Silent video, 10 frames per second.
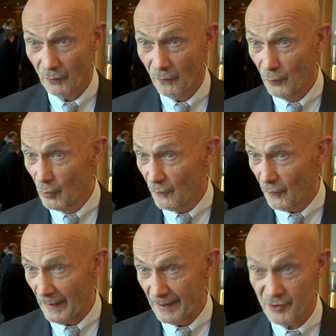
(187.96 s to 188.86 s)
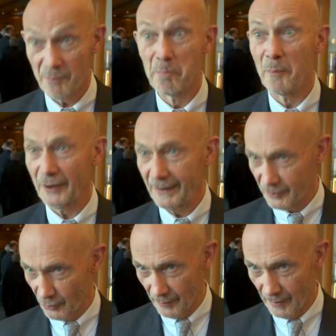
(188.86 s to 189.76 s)
a full-fledged
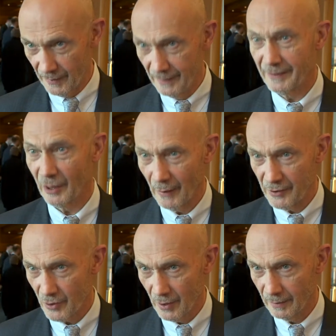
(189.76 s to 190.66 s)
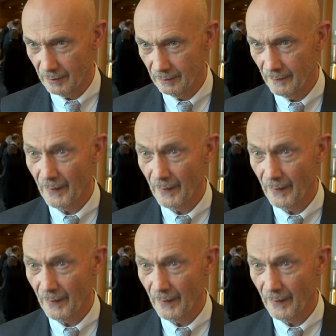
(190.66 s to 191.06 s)
monetary integration,